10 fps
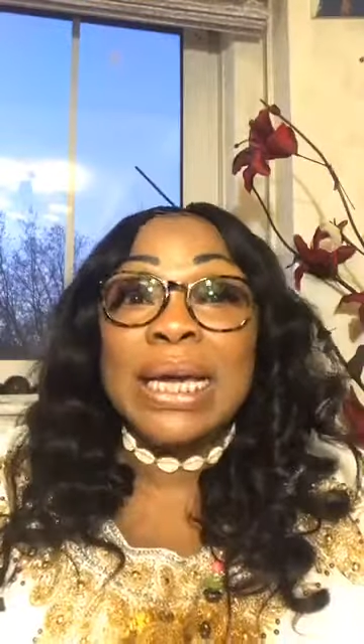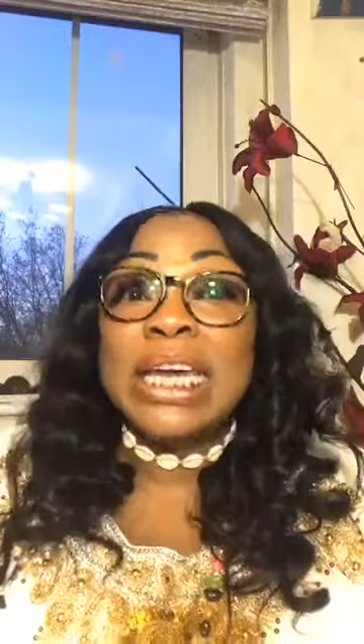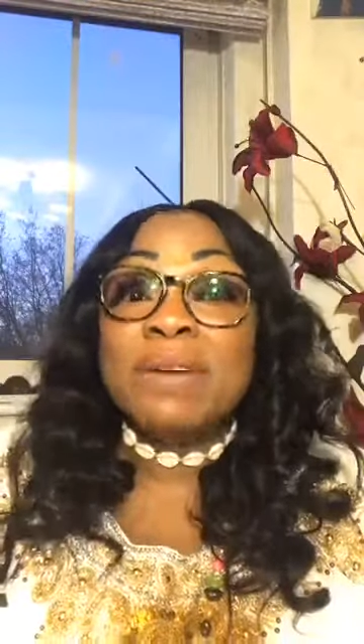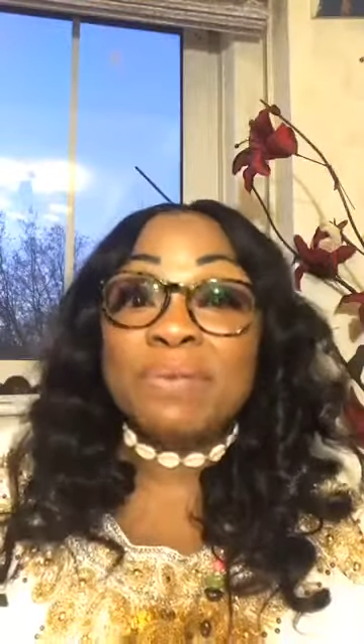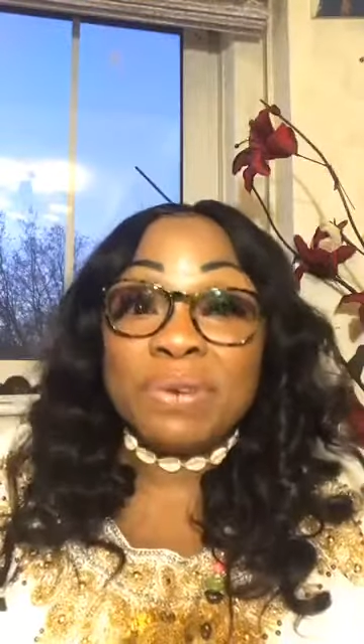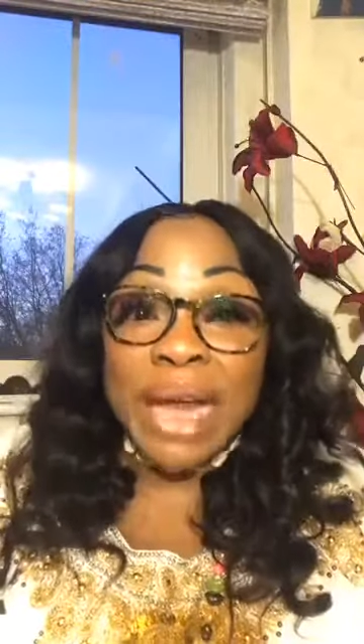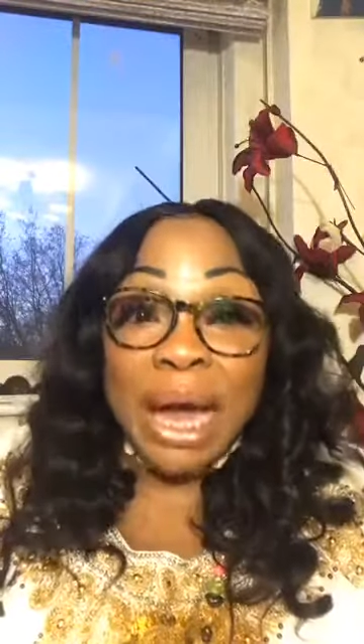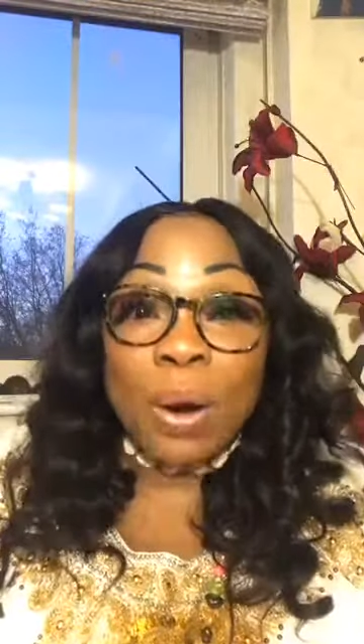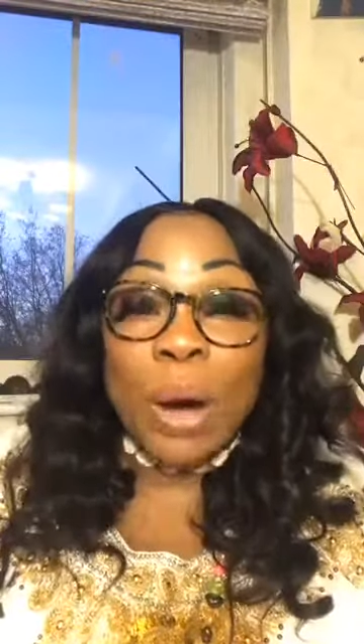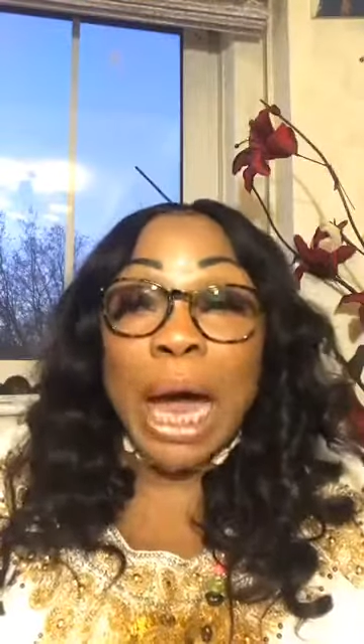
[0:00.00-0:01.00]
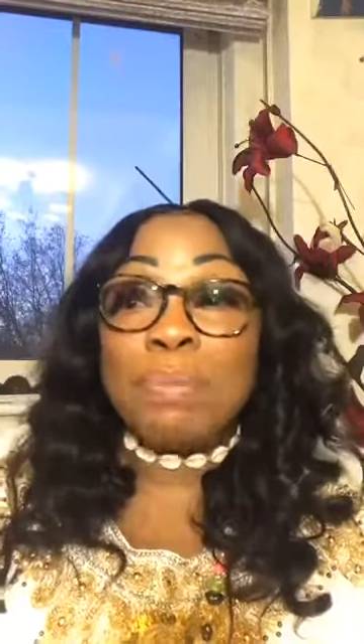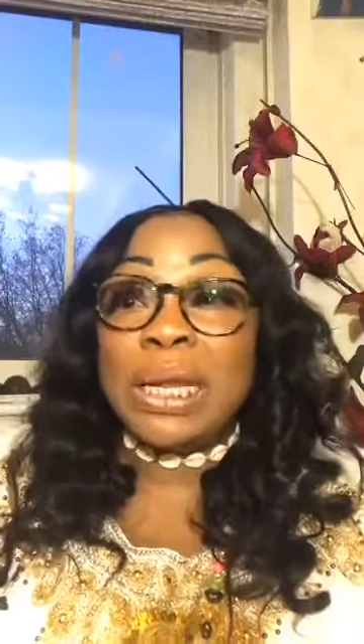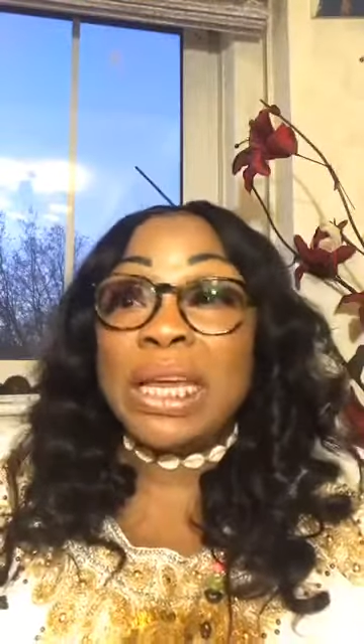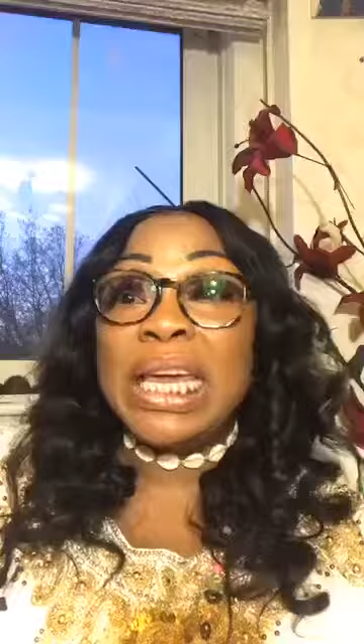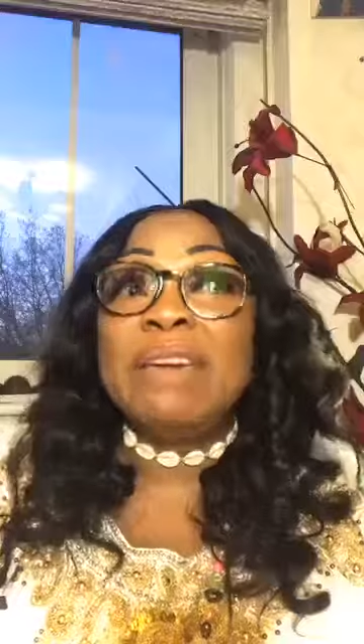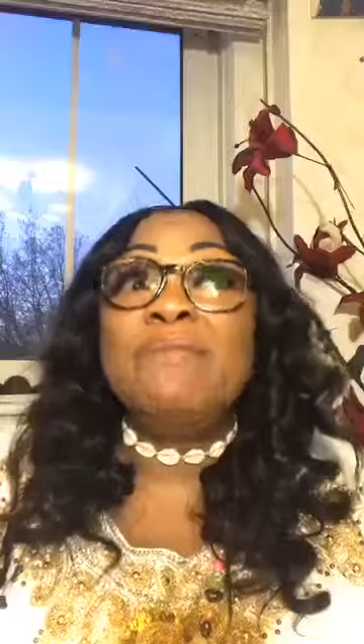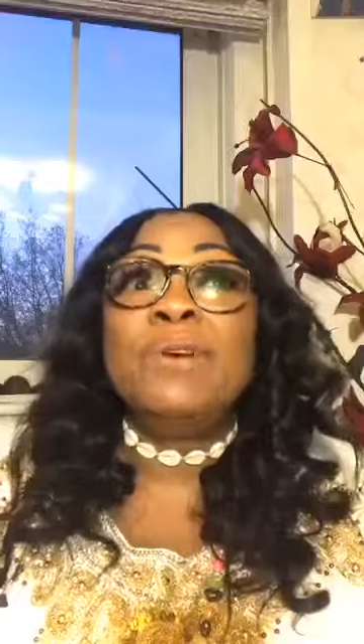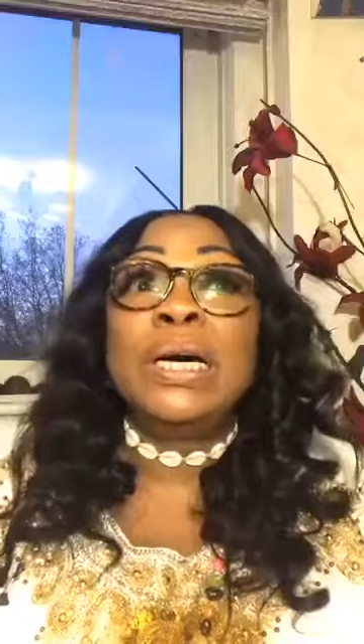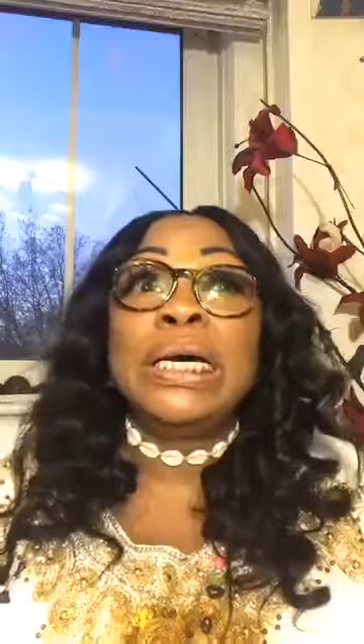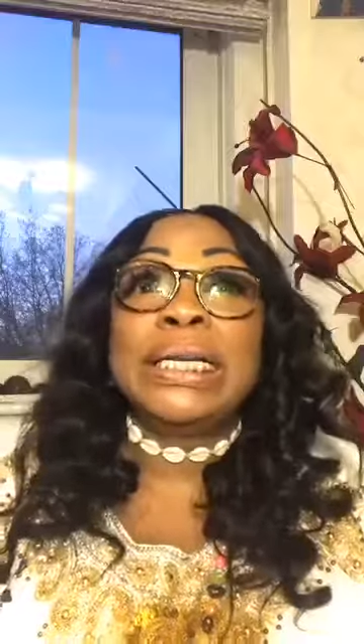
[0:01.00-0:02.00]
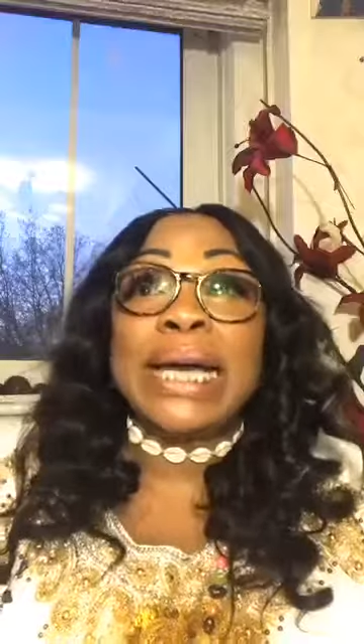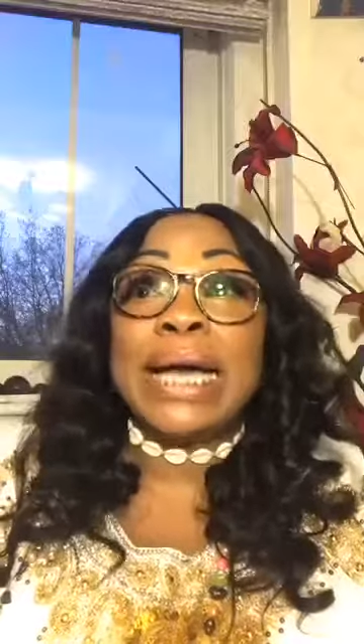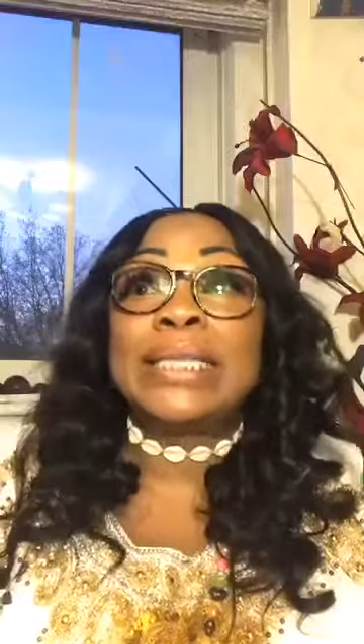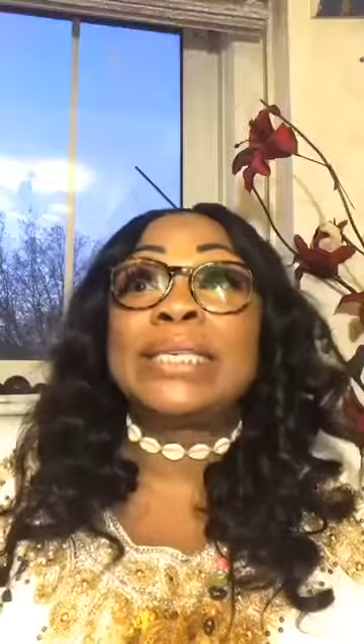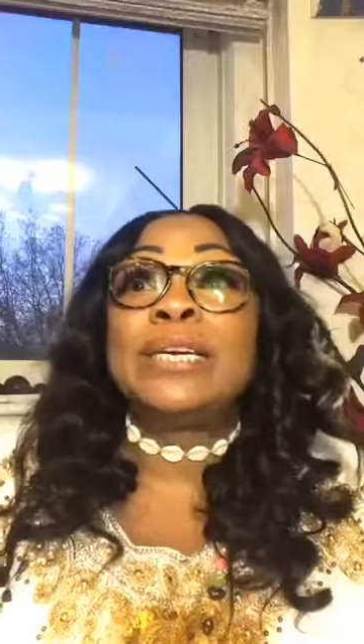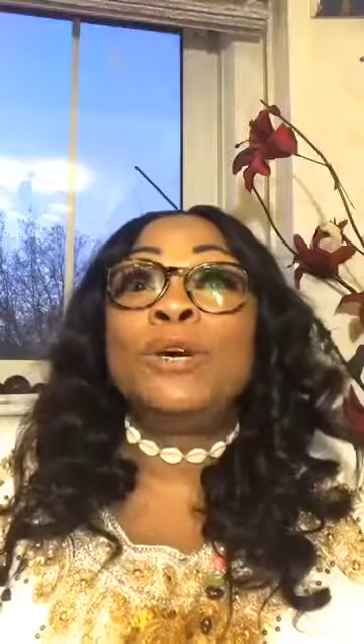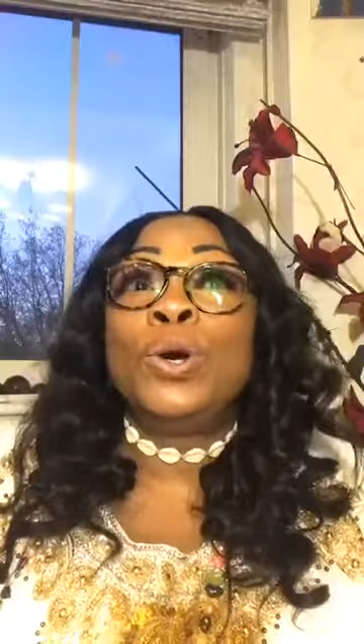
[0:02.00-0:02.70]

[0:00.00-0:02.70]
Even now, I believe that